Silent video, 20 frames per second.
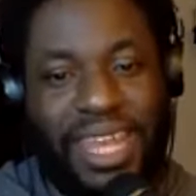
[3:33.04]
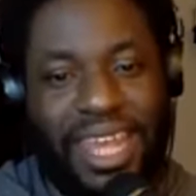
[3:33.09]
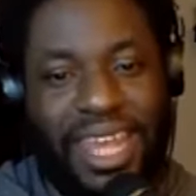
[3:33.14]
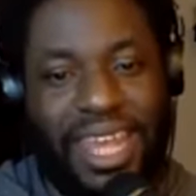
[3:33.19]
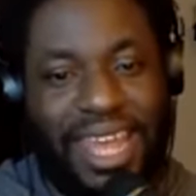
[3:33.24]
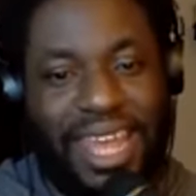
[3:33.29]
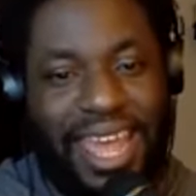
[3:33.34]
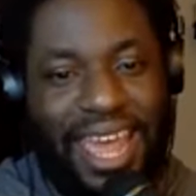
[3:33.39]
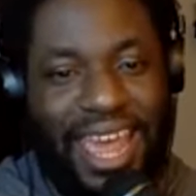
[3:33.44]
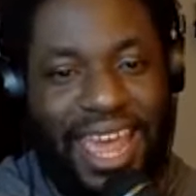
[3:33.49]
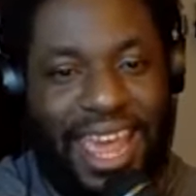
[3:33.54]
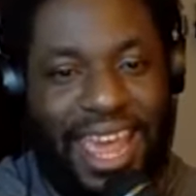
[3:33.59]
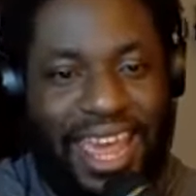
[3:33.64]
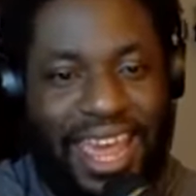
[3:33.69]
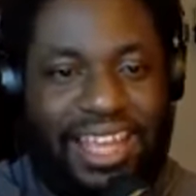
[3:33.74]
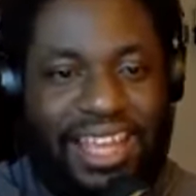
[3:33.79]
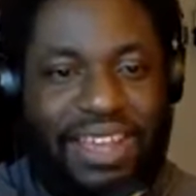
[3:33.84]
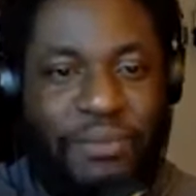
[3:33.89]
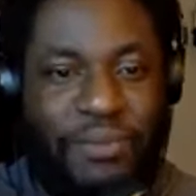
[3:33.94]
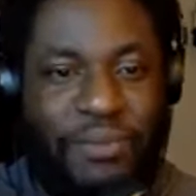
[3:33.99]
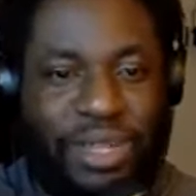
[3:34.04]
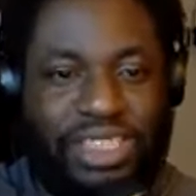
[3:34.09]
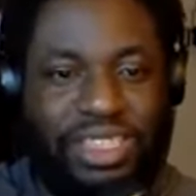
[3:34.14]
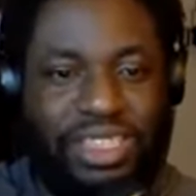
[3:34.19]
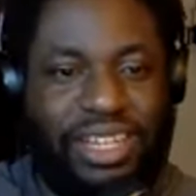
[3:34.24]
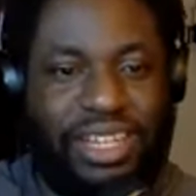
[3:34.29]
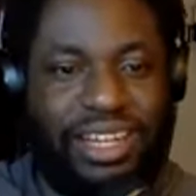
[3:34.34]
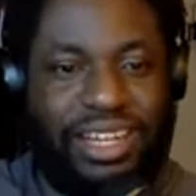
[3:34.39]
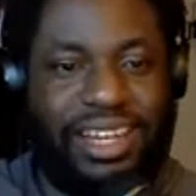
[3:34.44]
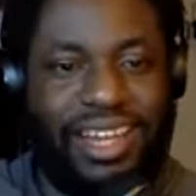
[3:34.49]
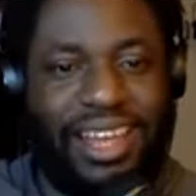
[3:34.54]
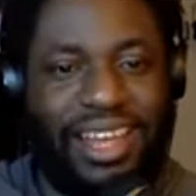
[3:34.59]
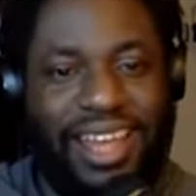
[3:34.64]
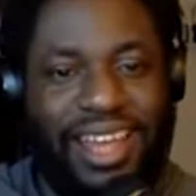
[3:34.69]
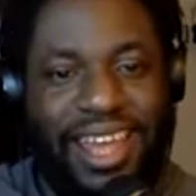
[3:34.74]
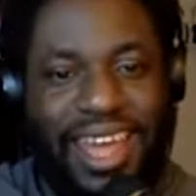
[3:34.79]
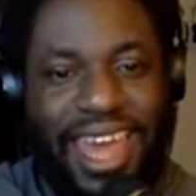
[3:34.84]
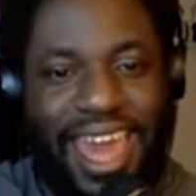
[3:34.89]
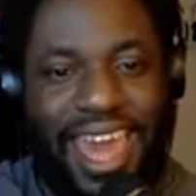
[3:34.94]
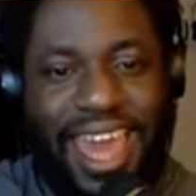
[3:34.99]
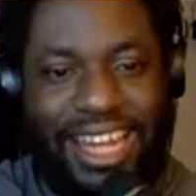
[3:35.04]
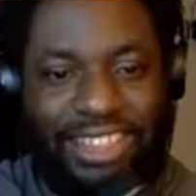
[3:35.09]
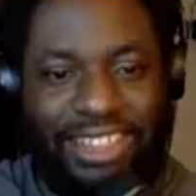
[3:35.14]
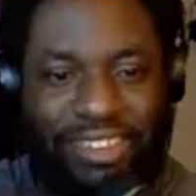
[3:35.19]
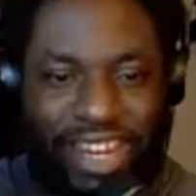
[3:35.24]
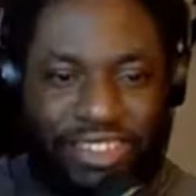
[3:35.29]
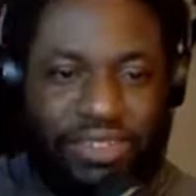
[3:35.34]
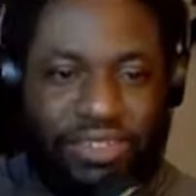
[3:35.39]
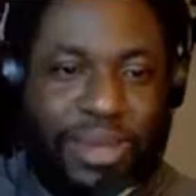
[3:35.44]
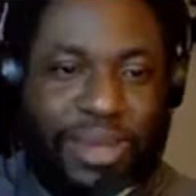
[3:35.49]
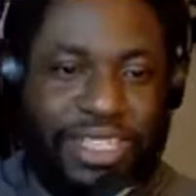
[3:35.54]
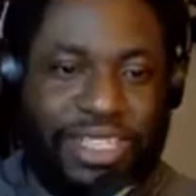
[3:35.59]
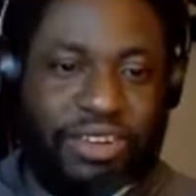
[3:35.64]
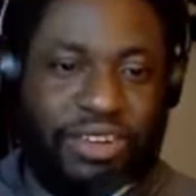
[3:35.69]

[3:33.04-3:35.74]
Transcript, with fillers: And Commission had Transformation